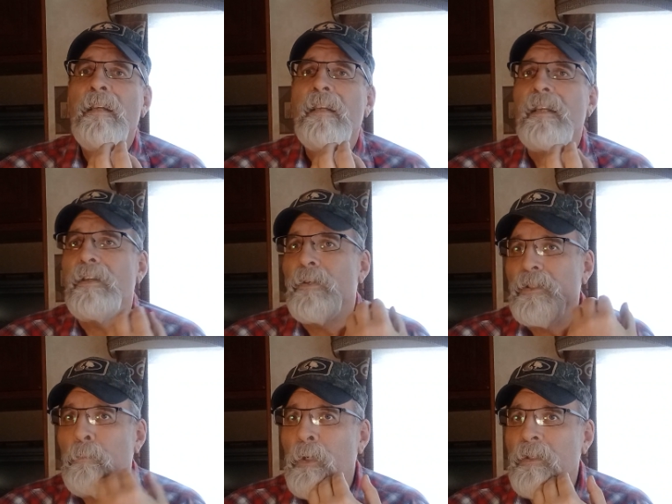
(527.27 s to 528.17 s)
Is
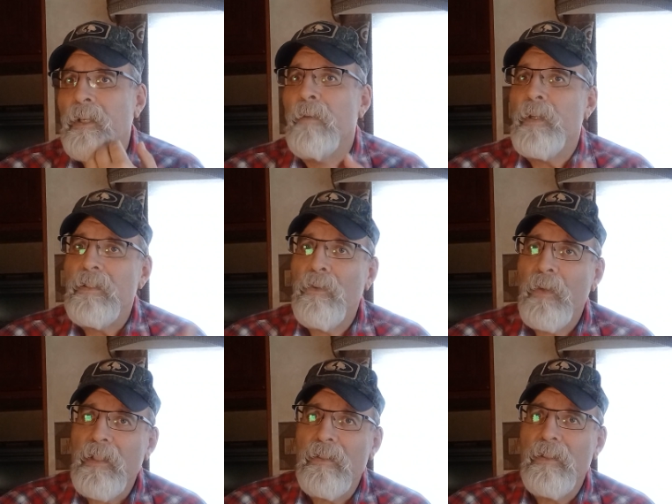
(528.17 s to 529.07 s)
a punch coming? Is he
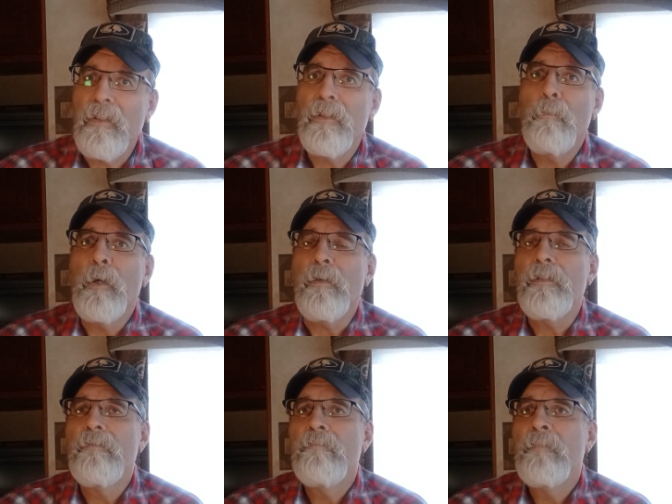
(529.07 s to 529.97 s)
fixing to steal your
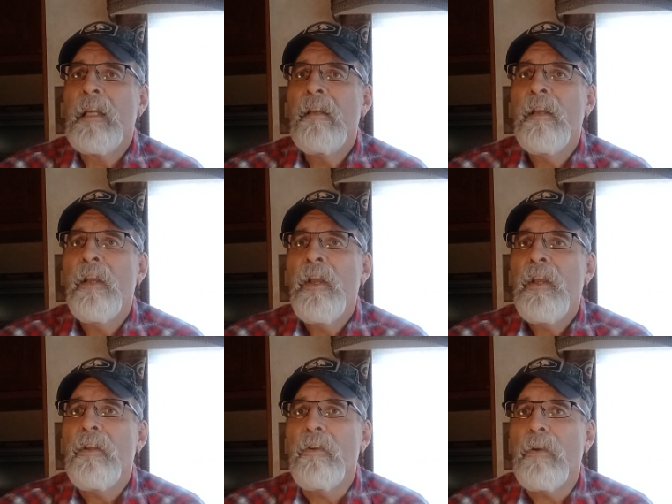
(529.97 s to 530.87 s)
purse?
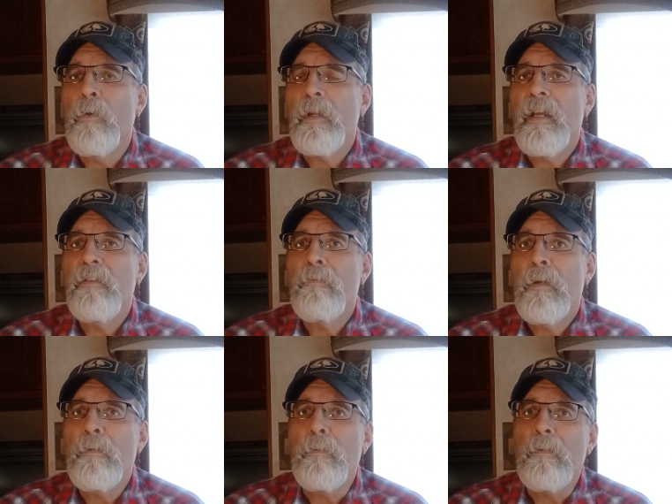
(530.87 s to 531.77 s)
You're going down the
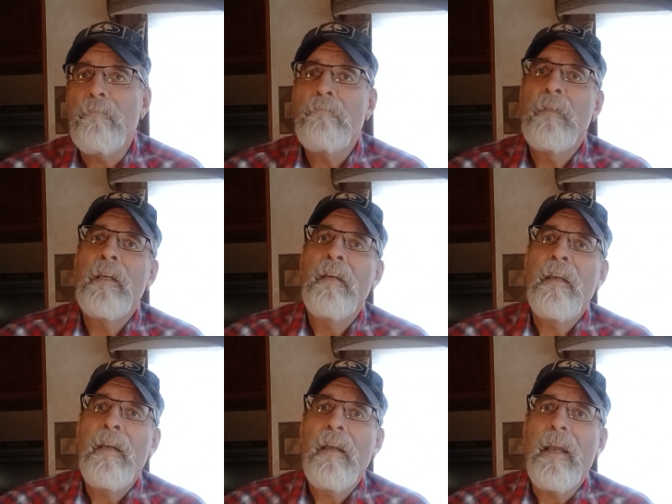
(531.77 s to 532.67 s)
road,
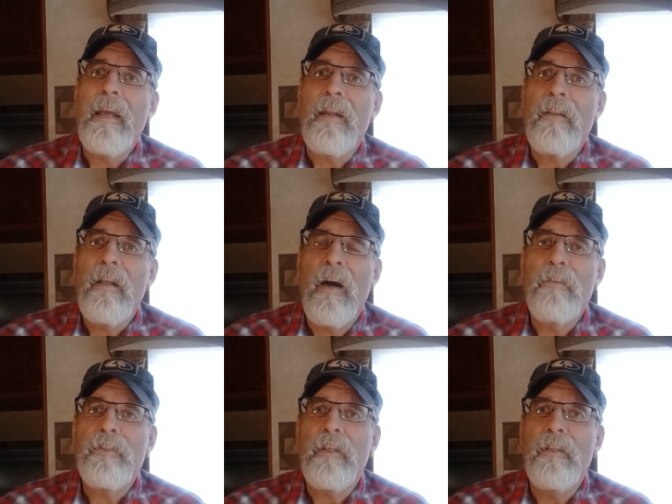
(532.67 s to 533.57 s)
and all of
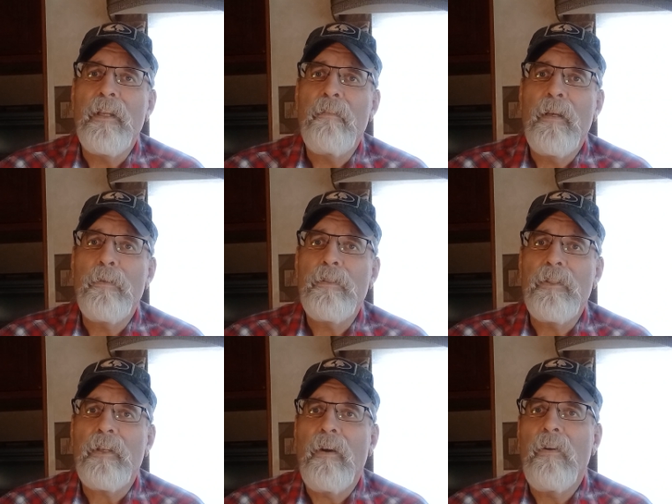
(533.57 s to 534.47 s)
a sudden you notice
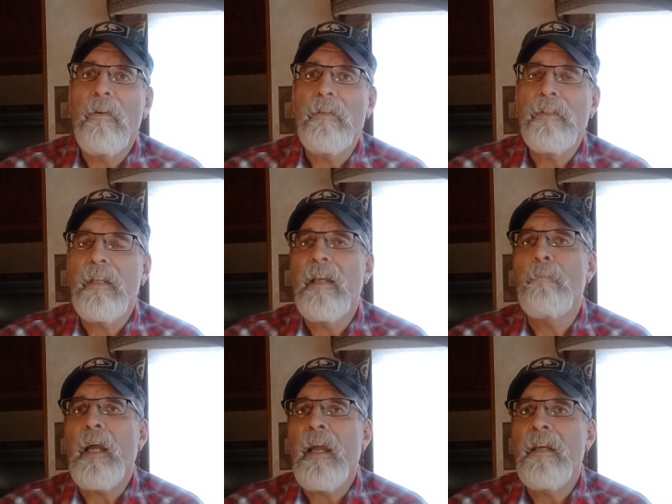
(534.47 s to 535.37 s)
this car is staying
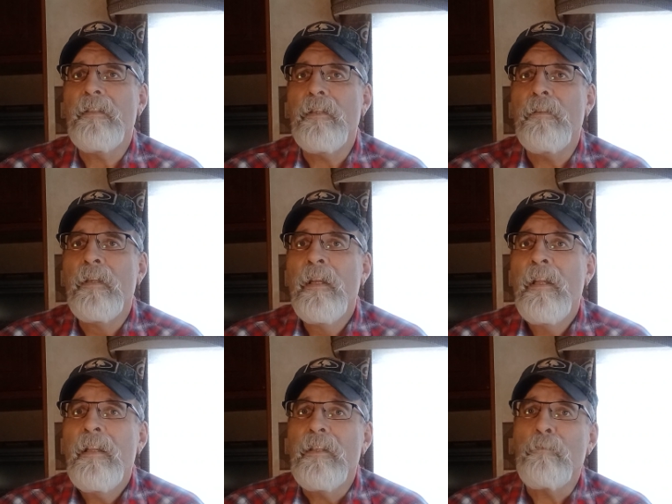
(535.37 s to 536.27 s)
behind you.
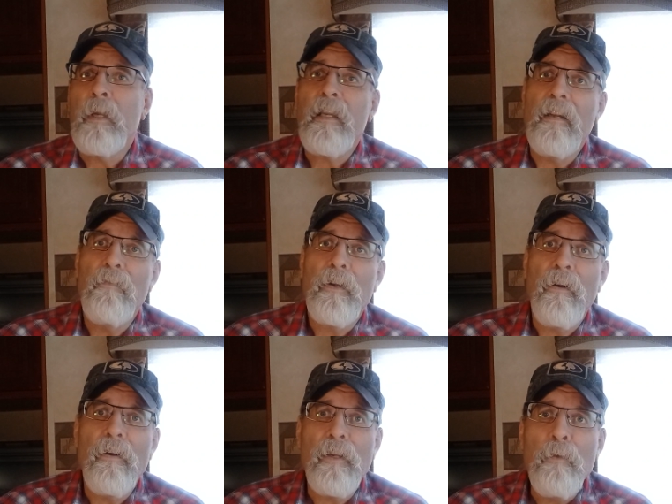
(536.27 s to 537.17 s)
It's making every
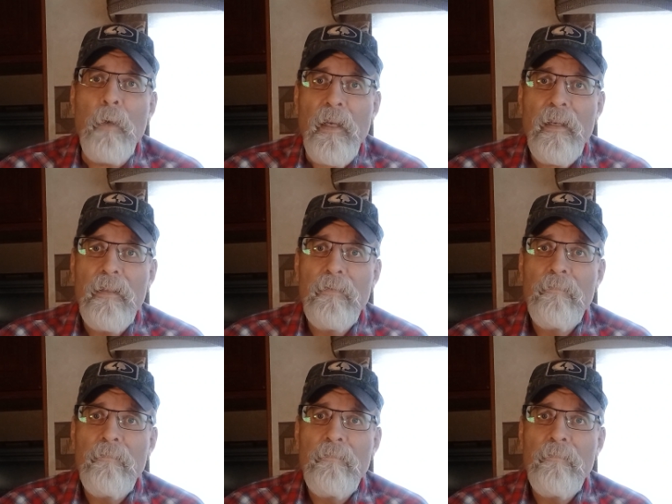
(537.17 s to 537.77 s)
turn you make.